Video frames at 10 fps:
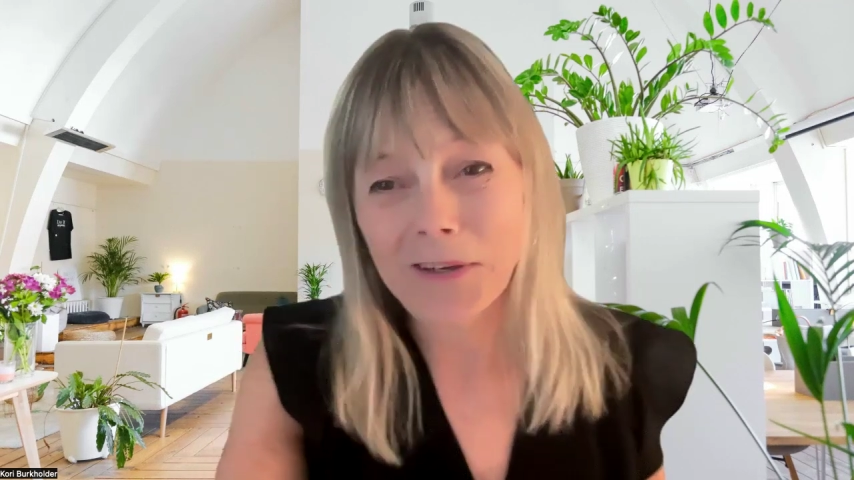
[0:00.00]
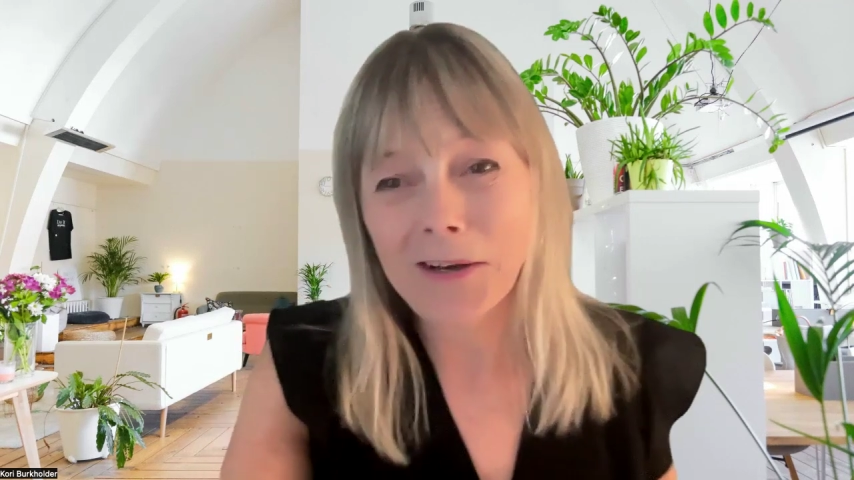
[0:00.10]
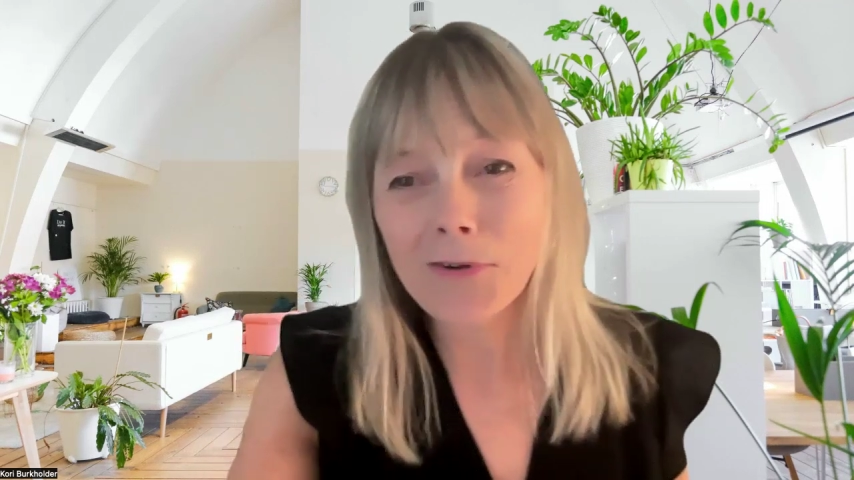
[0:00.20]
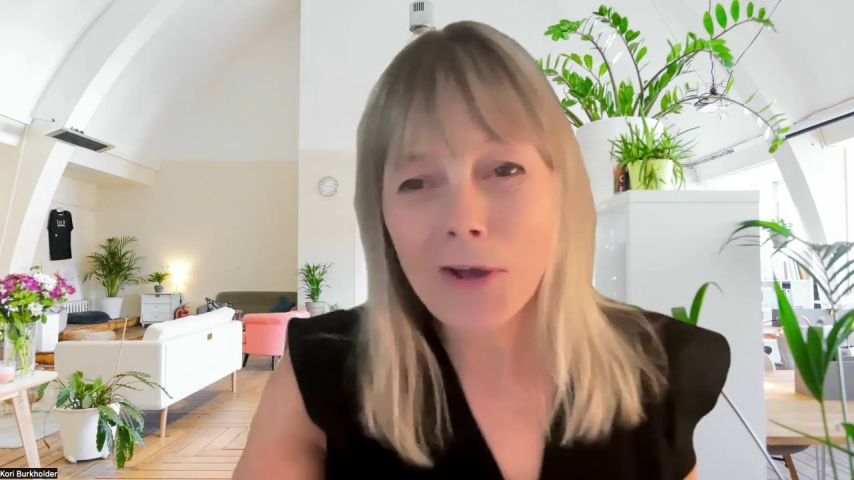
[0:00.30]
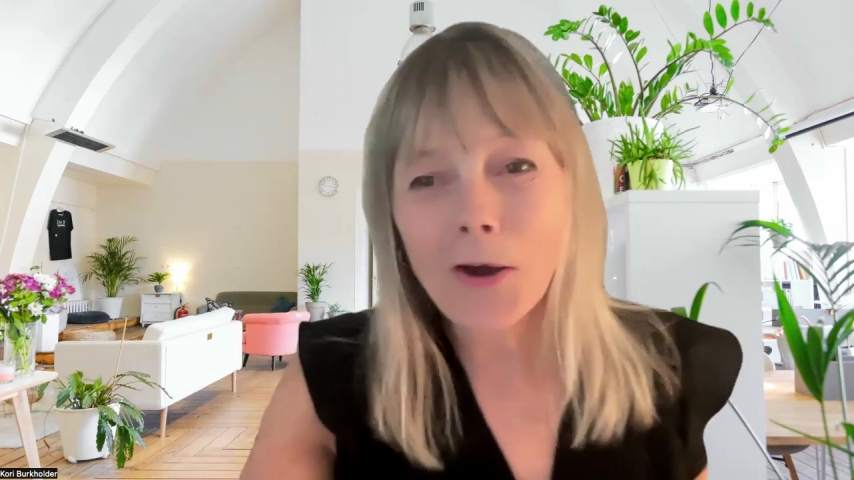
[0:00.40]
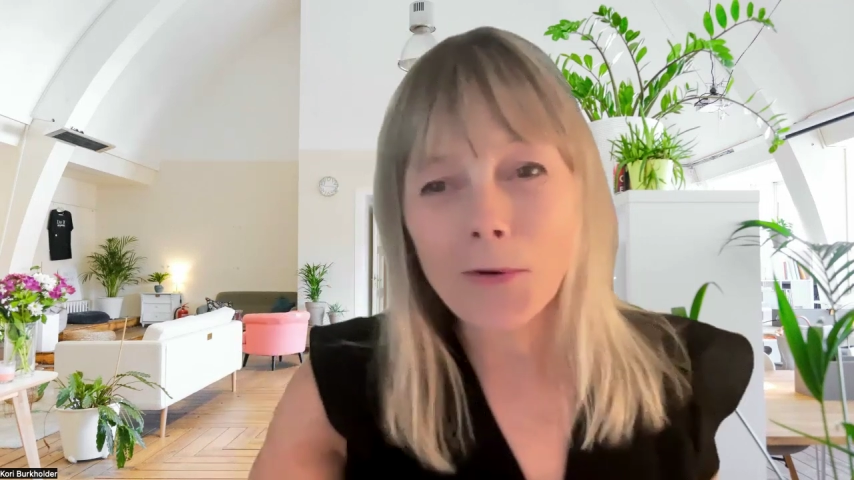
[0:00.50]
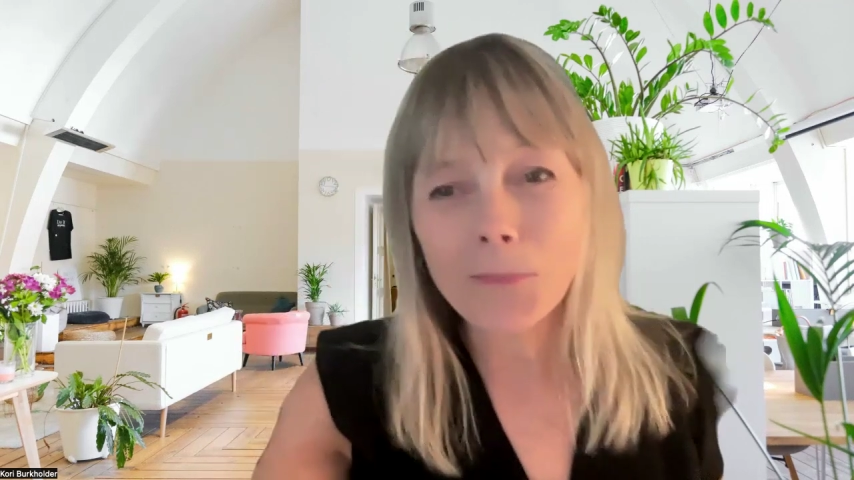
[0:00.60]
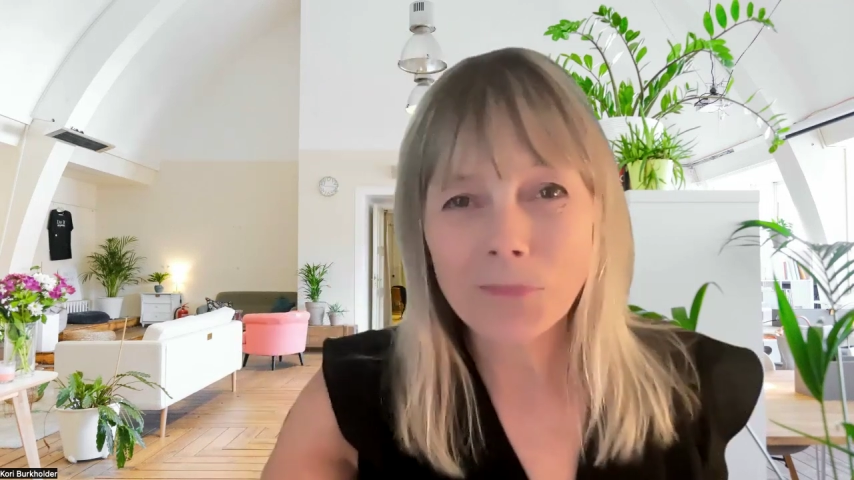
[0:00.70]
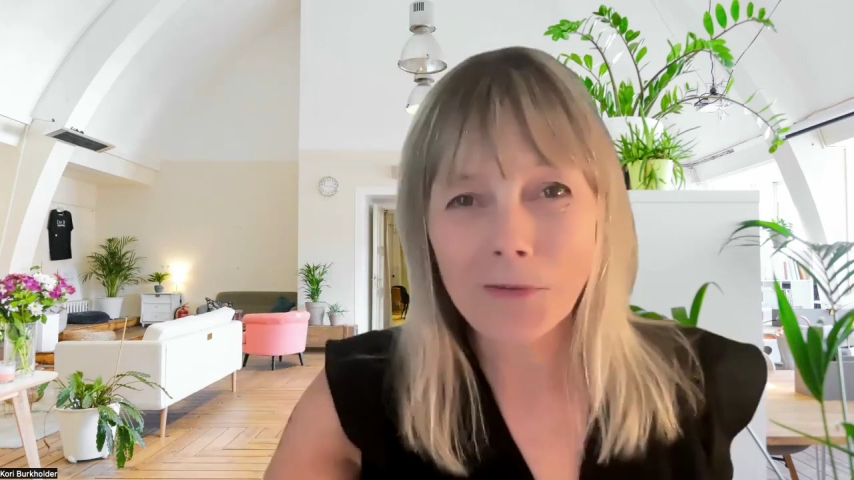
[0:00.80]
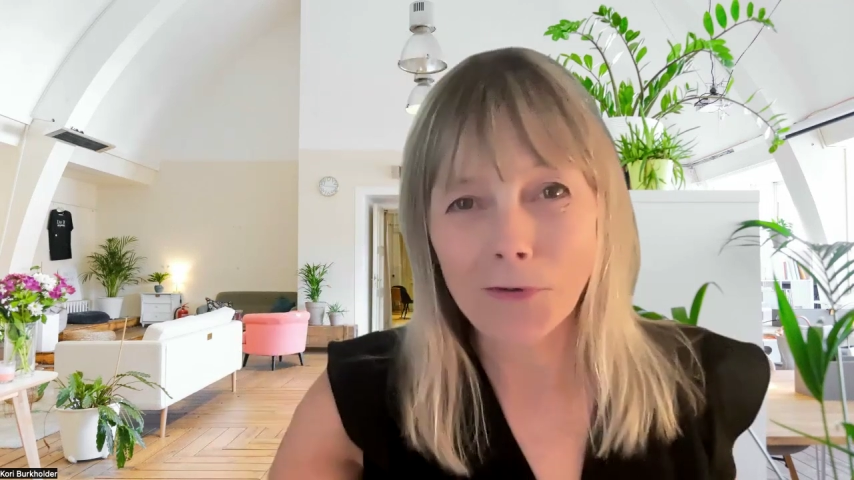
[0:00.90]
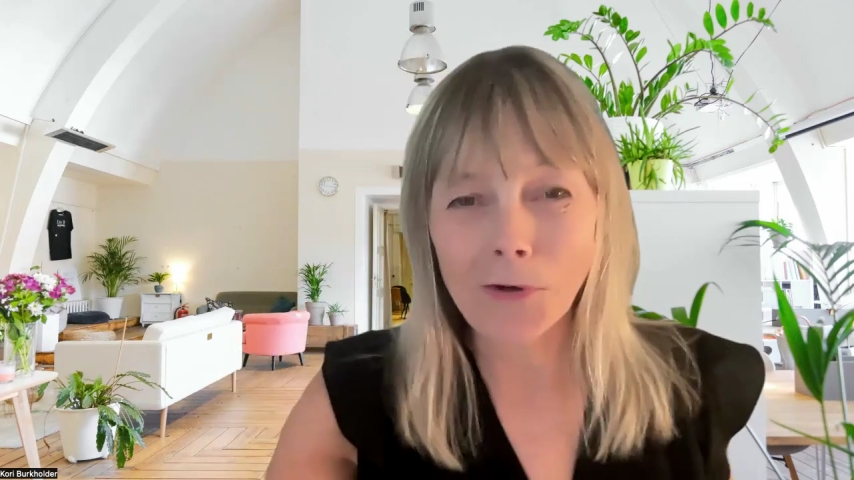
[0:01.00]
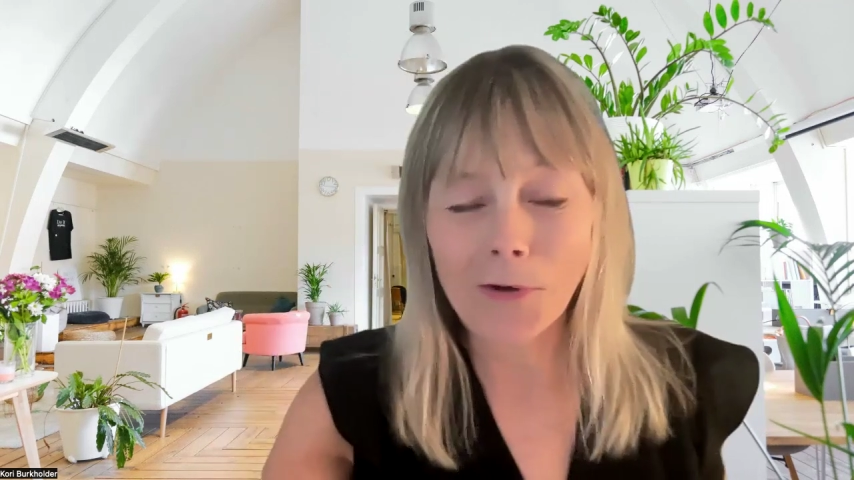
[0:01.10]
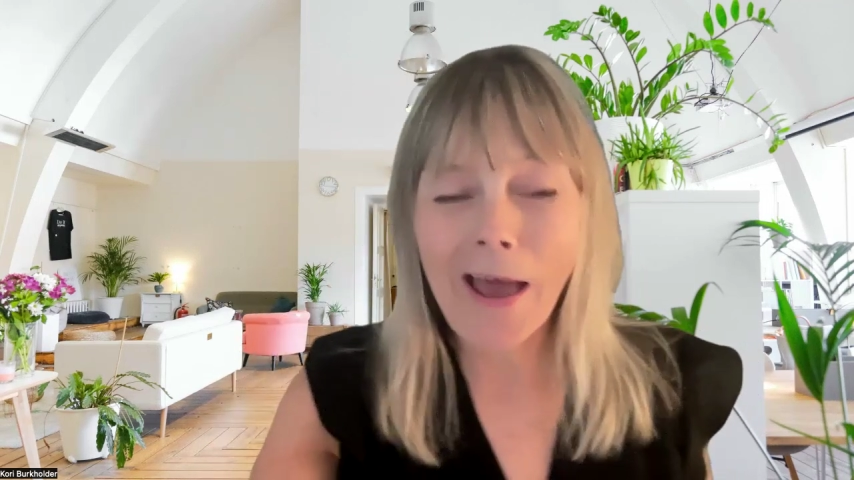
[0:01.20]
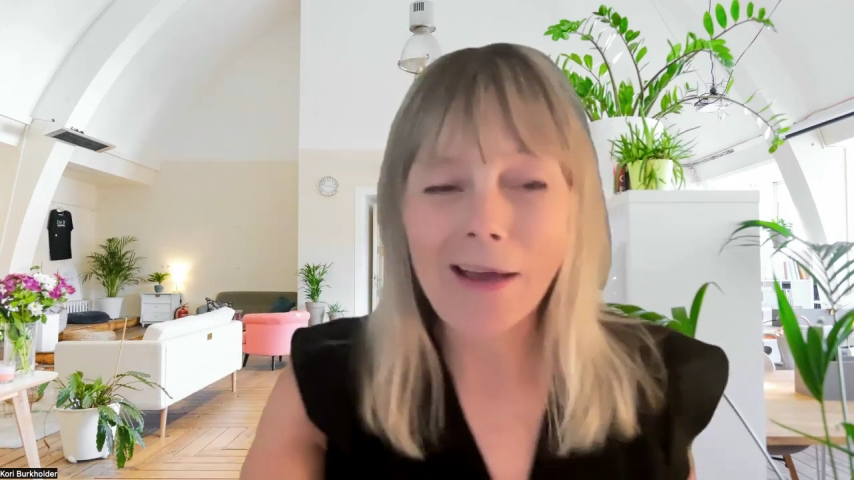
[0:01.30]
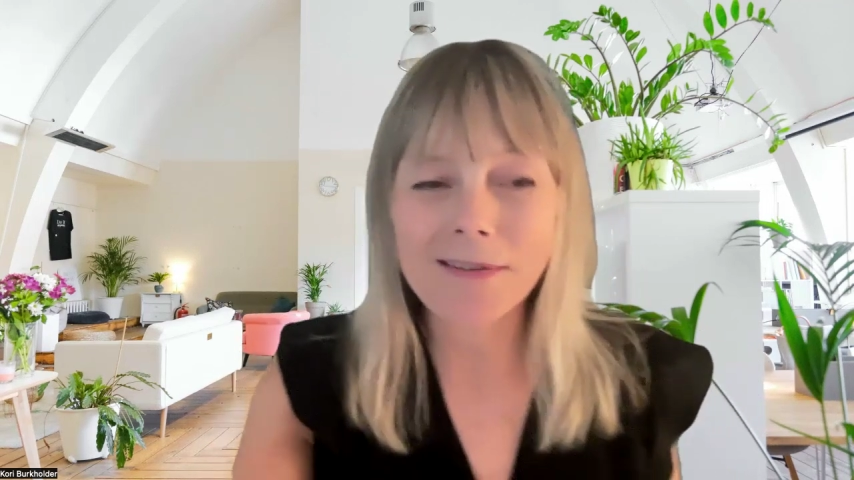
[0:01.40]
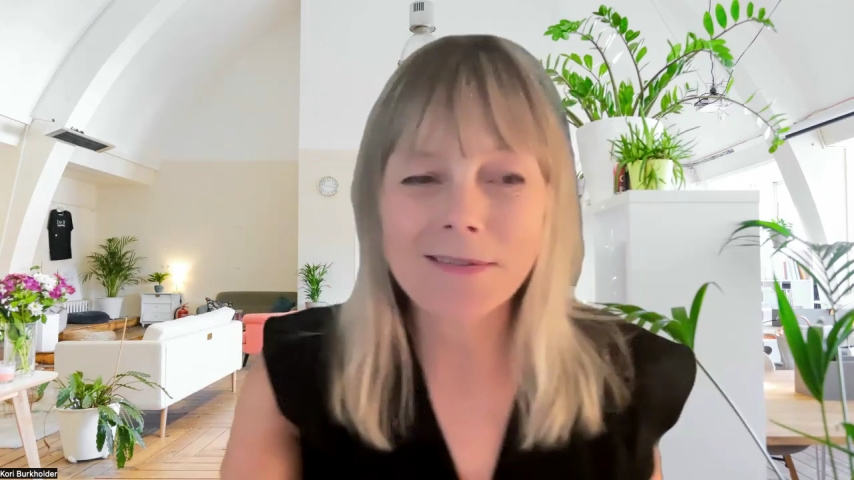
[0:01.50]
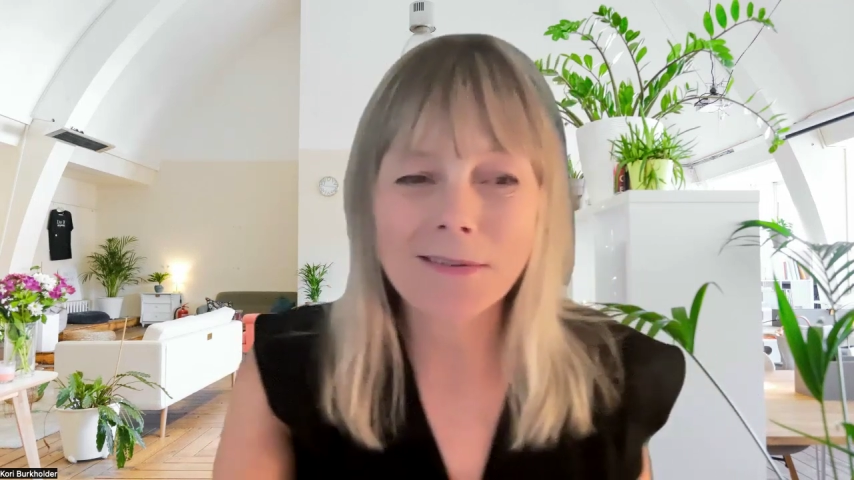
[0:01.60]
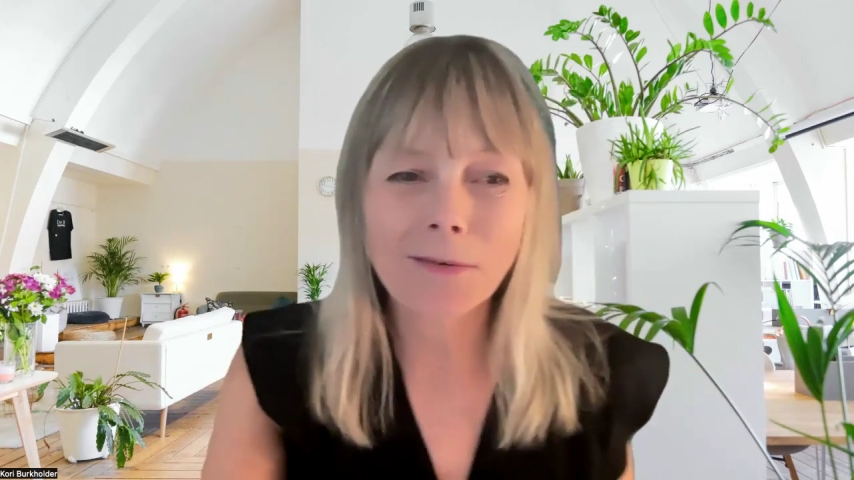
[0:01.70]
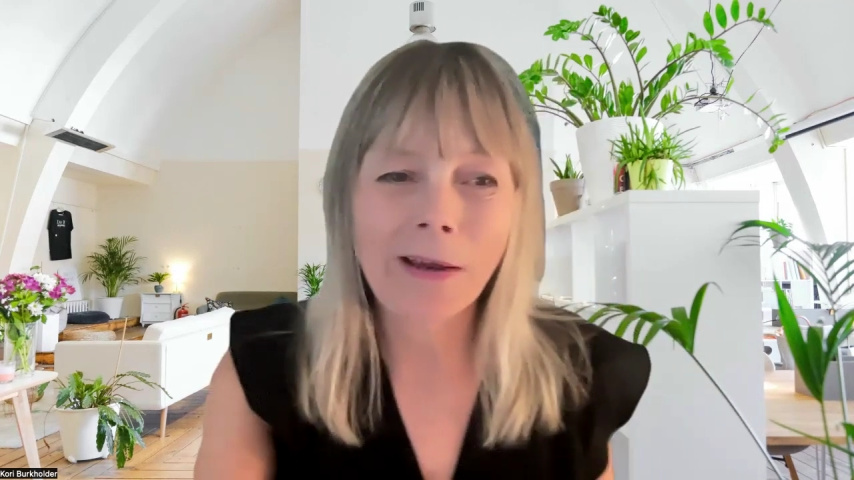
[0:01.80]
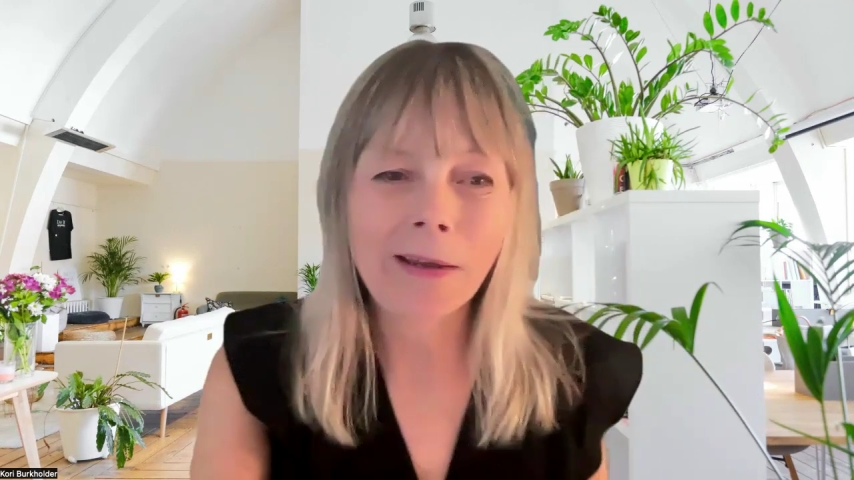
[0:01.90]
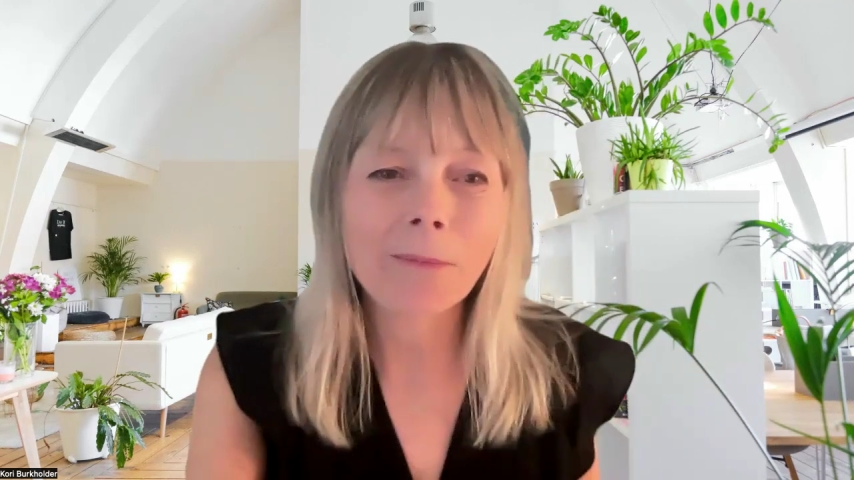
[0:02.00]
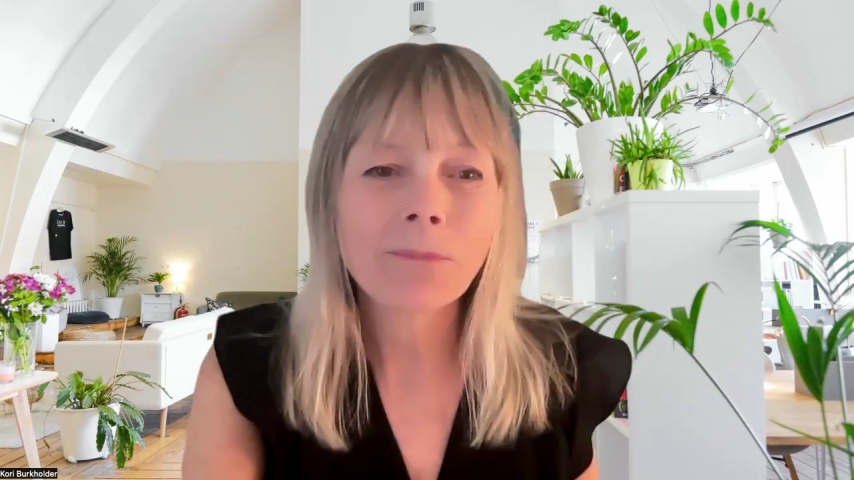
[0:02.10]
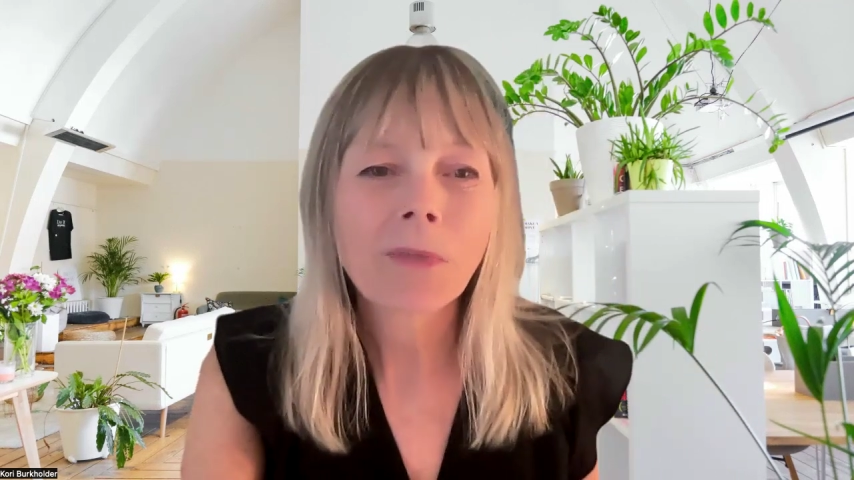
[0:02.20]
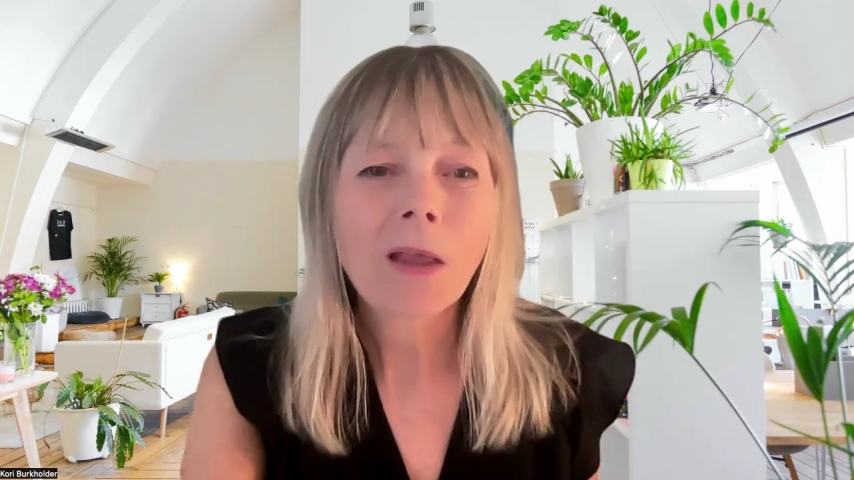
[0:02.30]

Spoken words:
You never know if you don't ask, right?